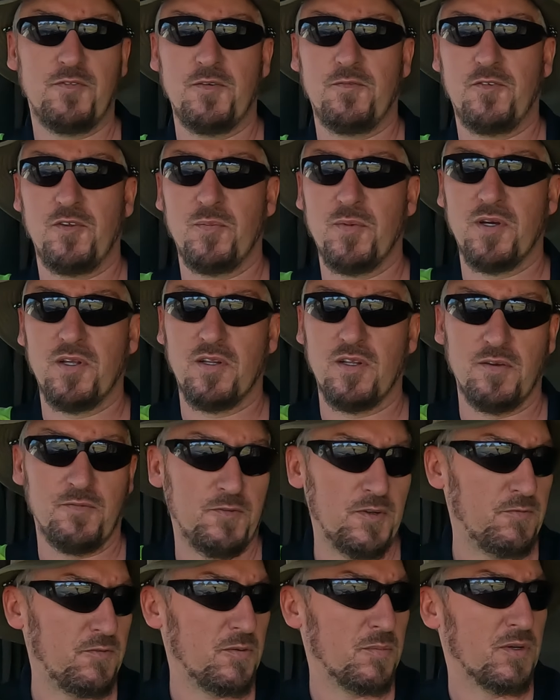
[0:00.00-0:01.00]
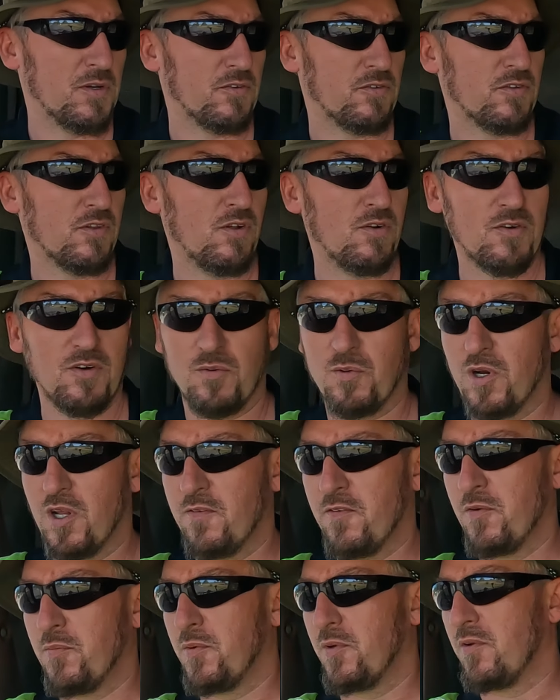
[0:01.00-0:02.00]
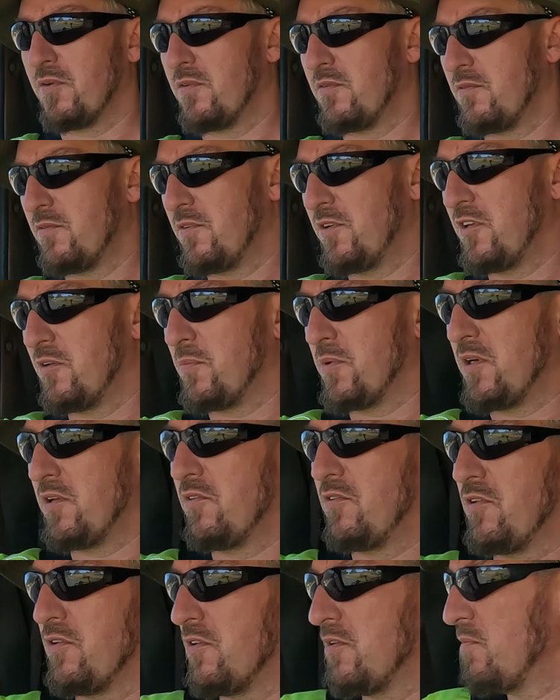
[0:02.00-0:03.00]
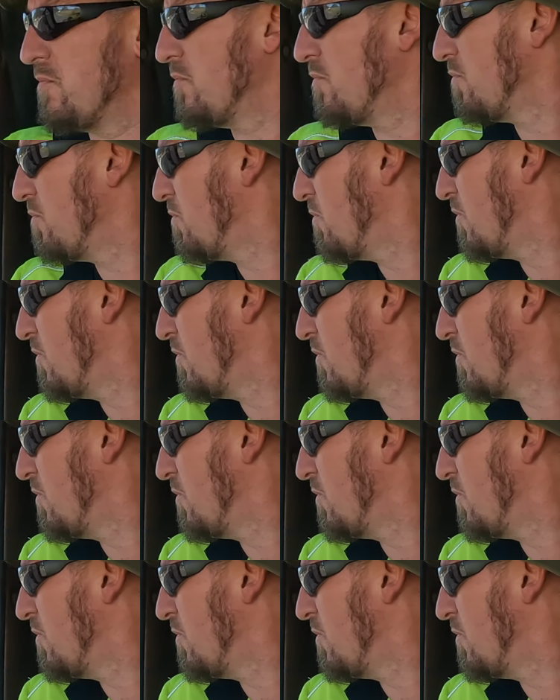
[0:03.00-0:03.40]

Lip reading: 50 minutes long or whatever. But in the meantime,